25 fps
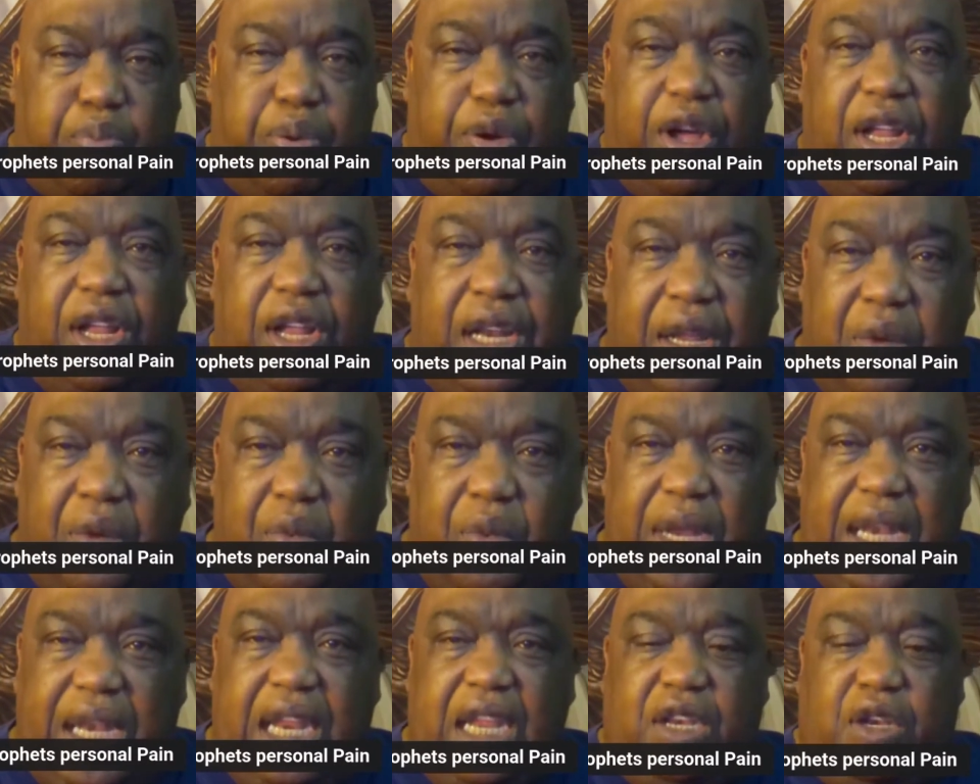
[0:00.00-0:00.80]

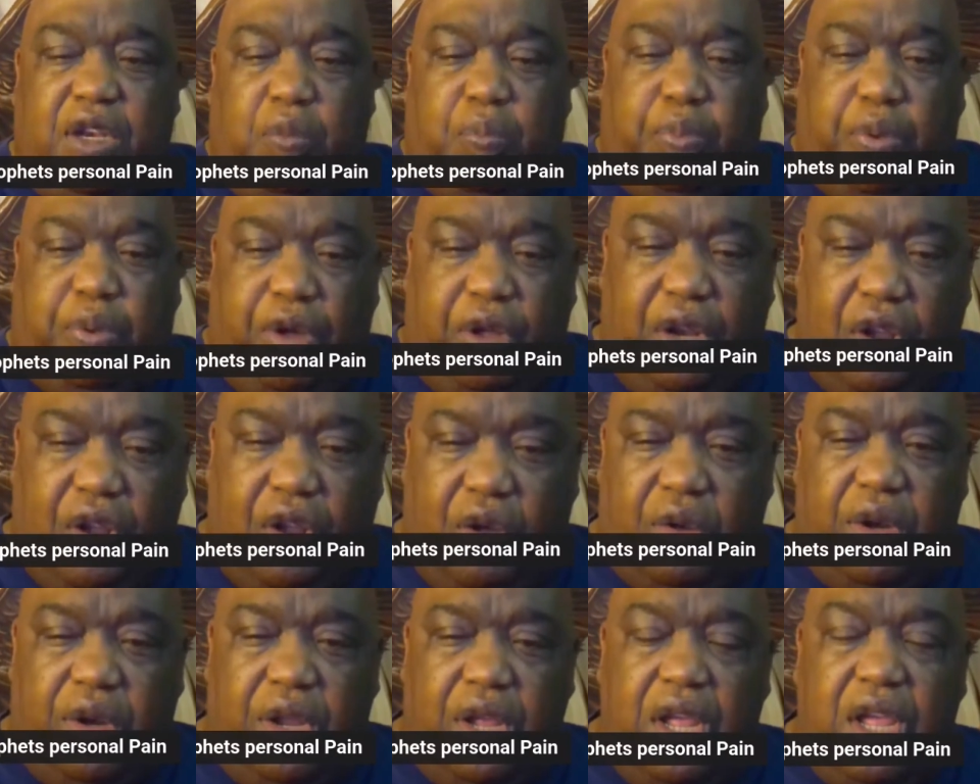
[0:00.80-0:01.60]
need to pull
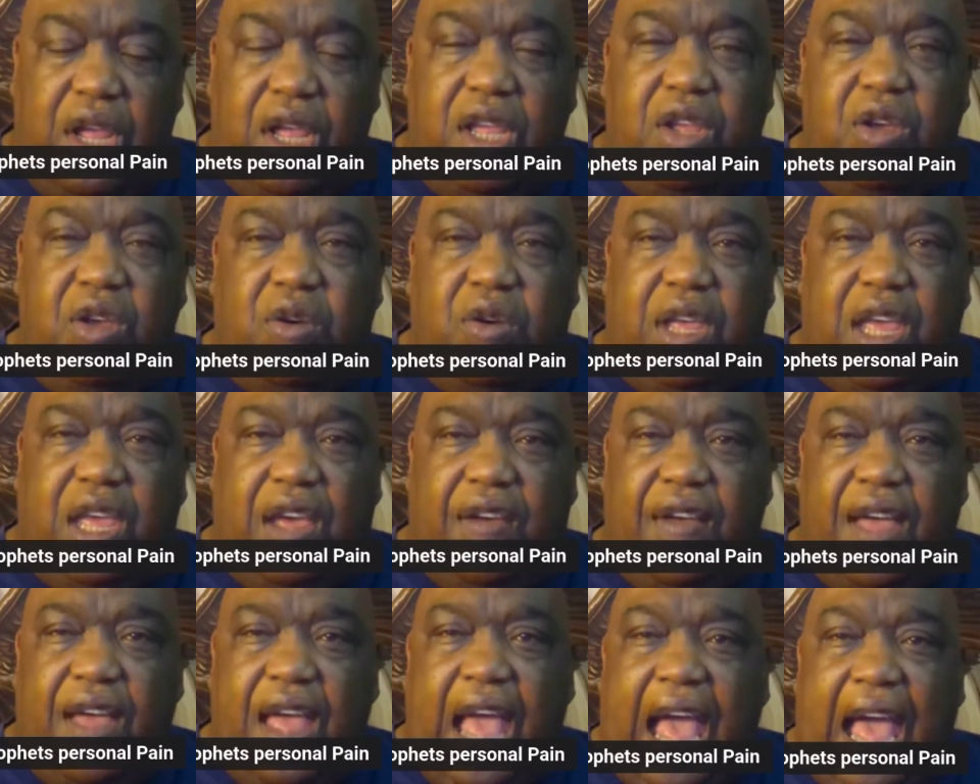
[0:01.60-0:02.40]
on your
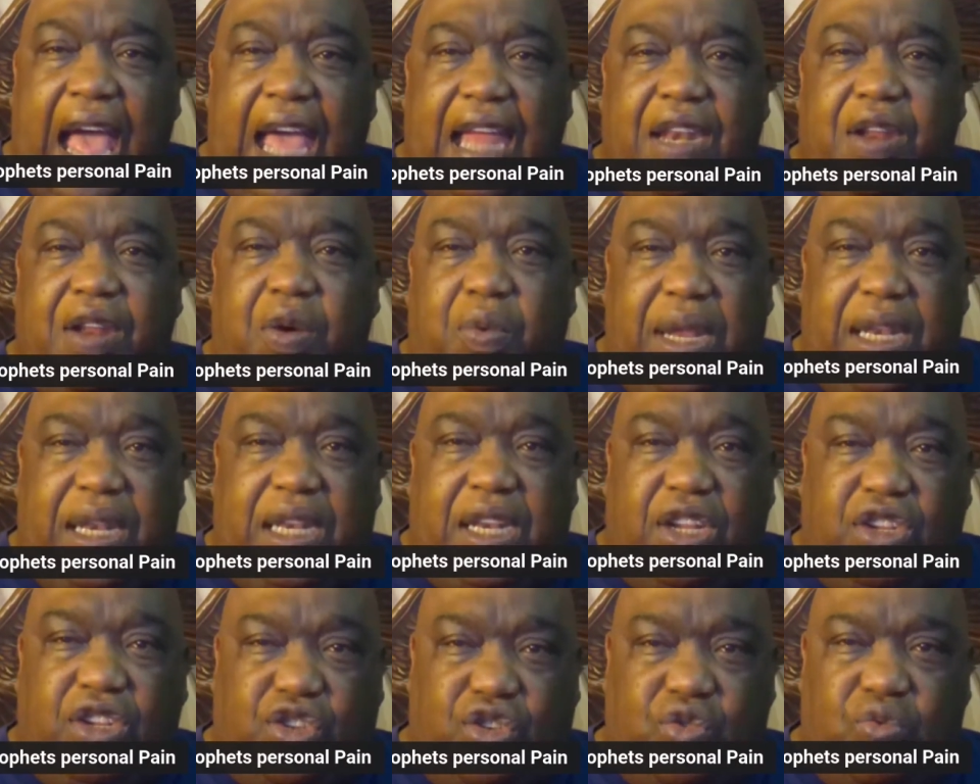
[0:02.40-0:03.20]
gift. I know we
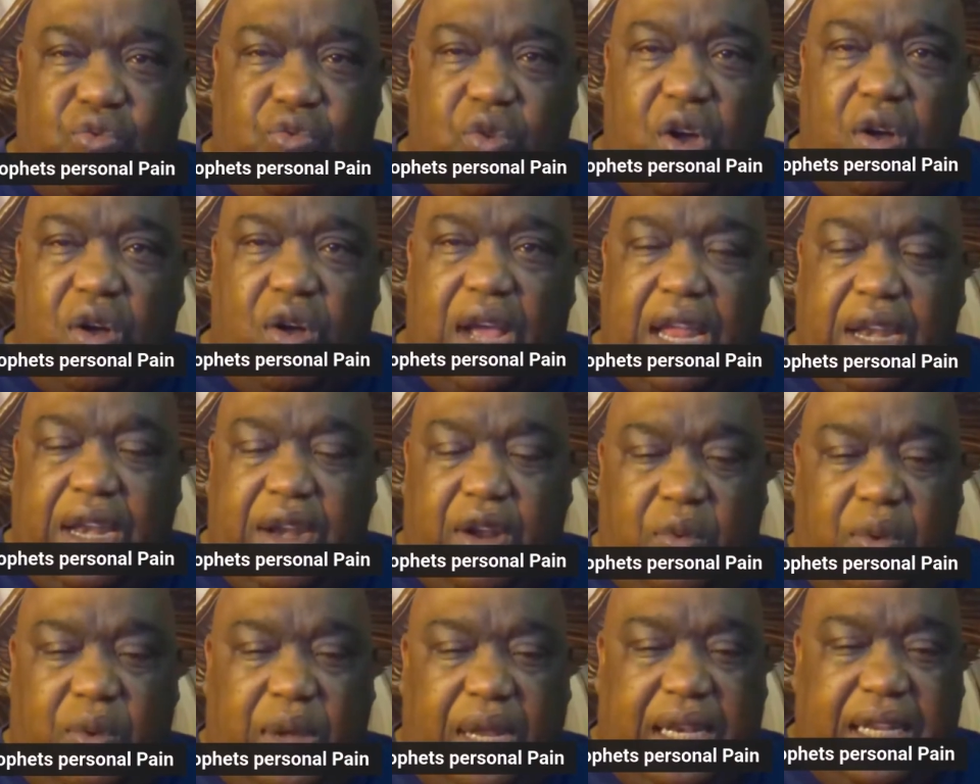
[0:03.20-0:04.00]
did you wrong. I
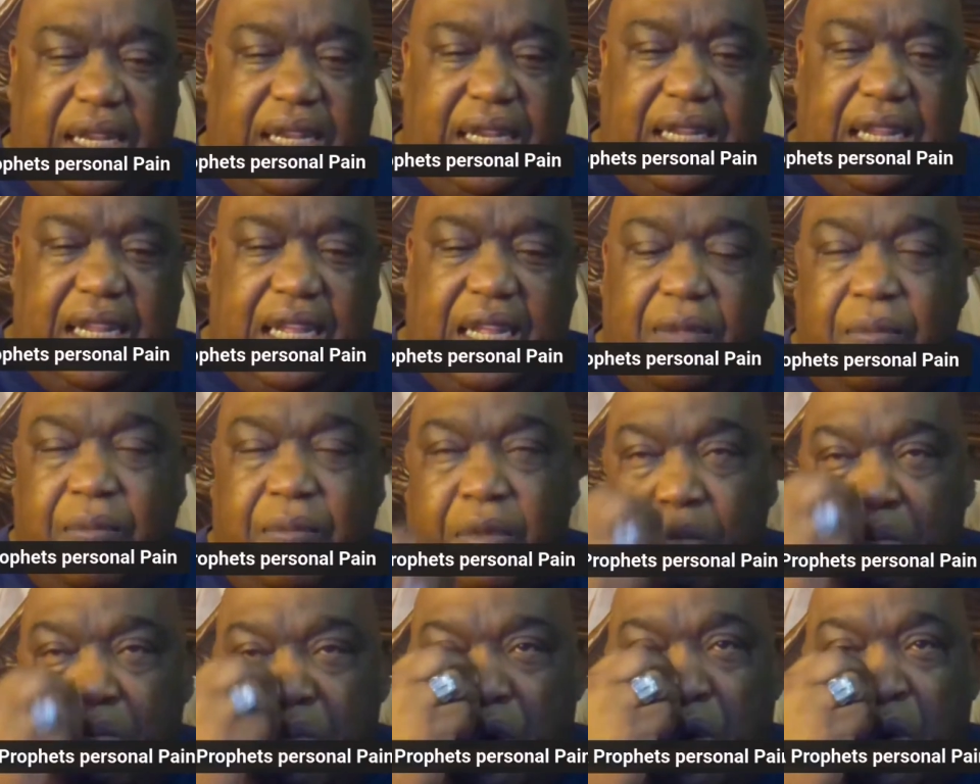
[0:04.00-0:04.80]
know we did it,
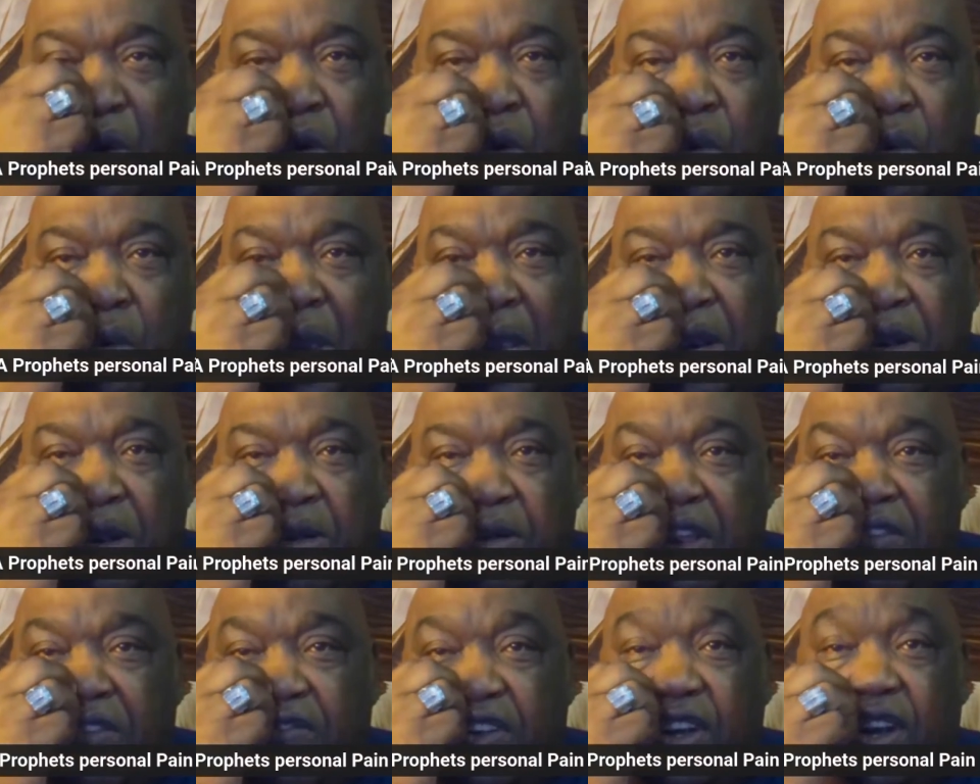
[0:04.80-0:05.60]
but we
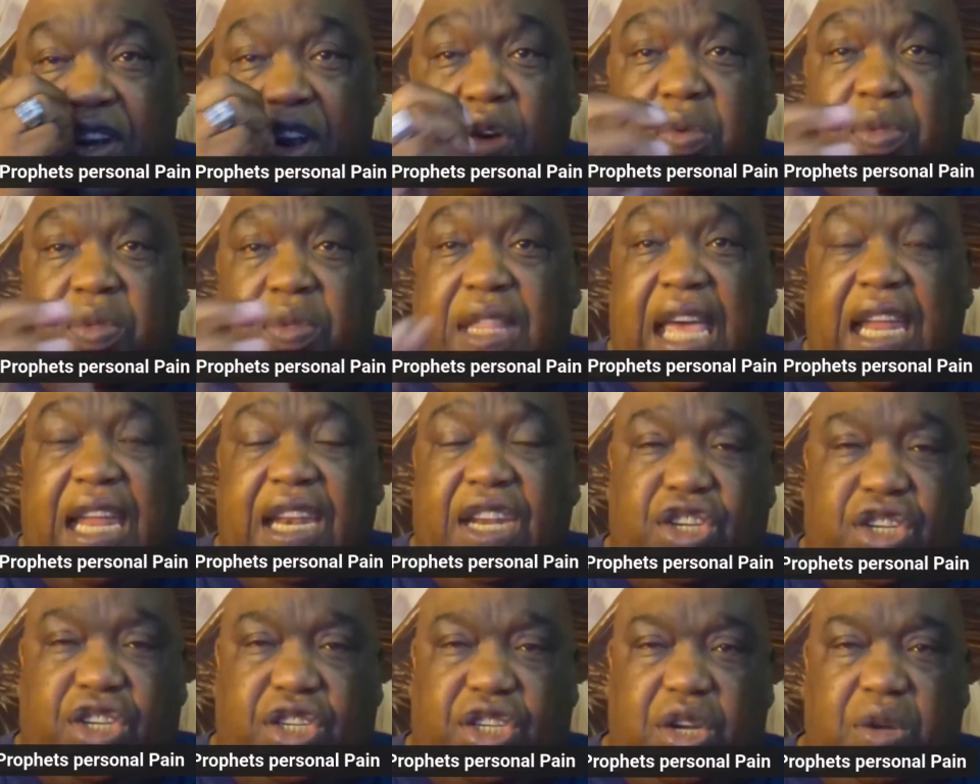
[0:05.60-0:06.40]
don't even know that
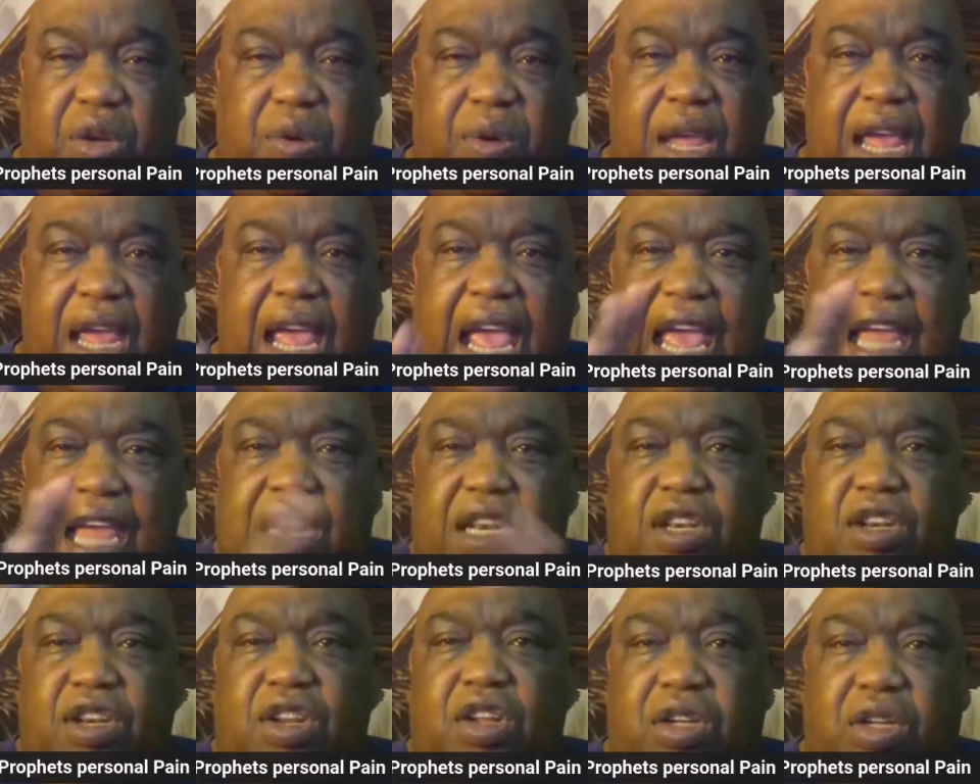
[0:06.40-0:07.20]
is you.
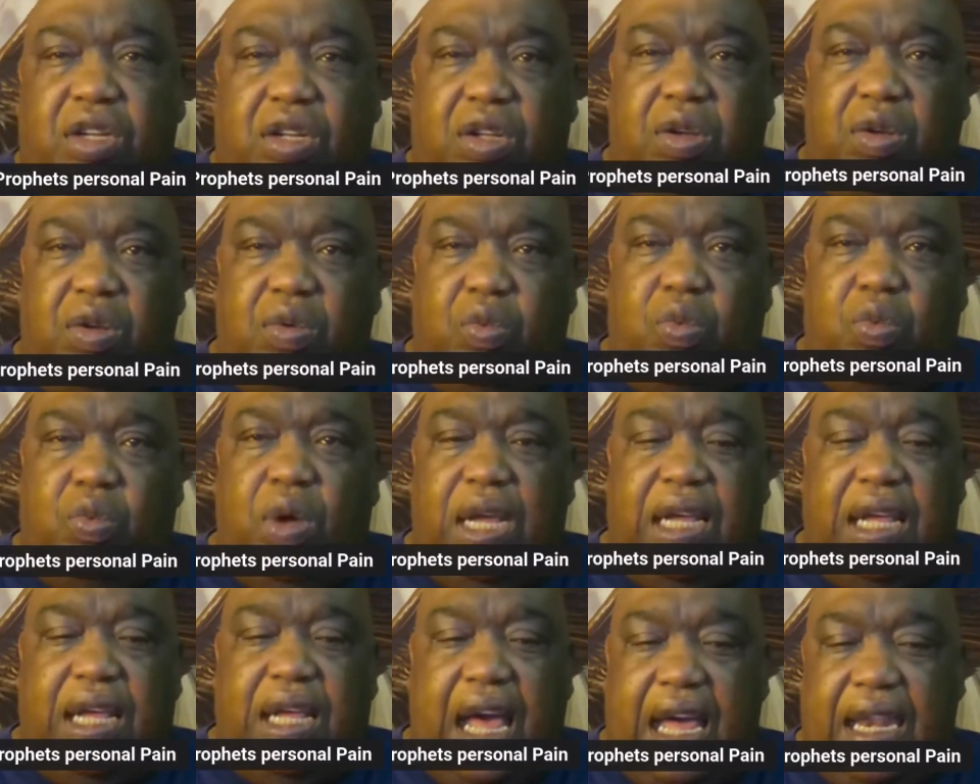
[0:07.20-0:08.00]
And look
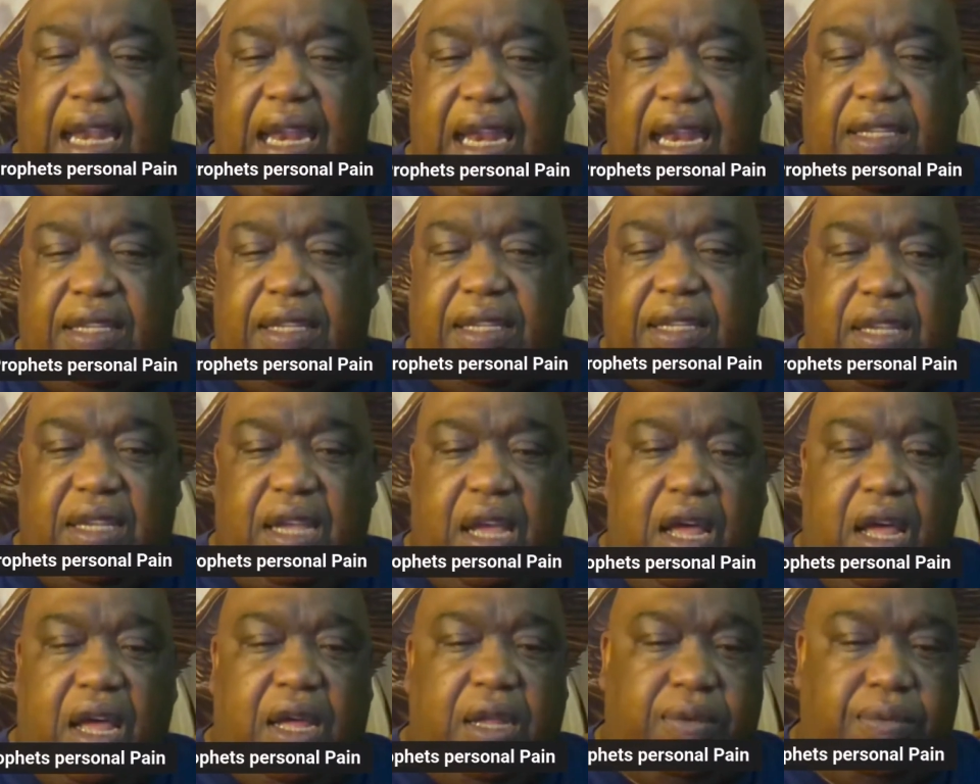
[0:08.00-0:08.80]
what God has
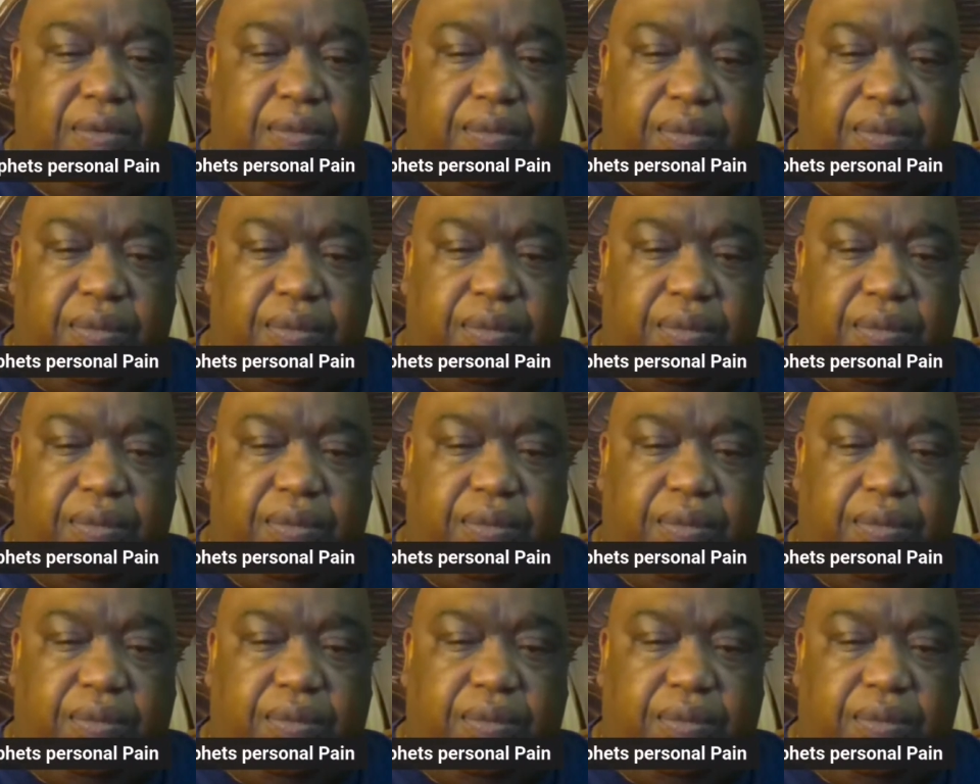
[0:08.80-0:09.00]
done.